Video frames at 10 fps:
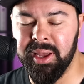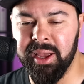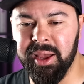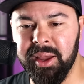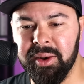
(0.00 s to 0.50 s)

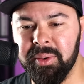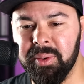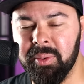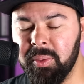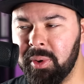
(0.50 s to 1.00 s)

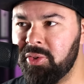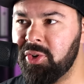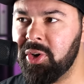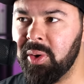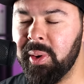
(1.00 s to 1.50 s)
And
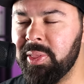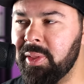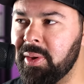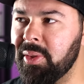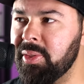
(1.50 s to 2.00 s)
wouldn't you know
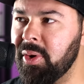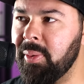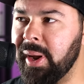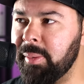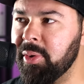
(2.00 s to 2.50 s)
it,
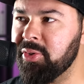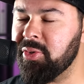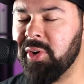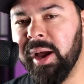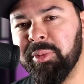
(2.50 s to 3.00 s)
no
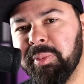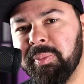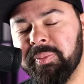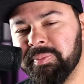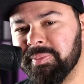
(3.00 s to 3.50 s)
hammers dropped.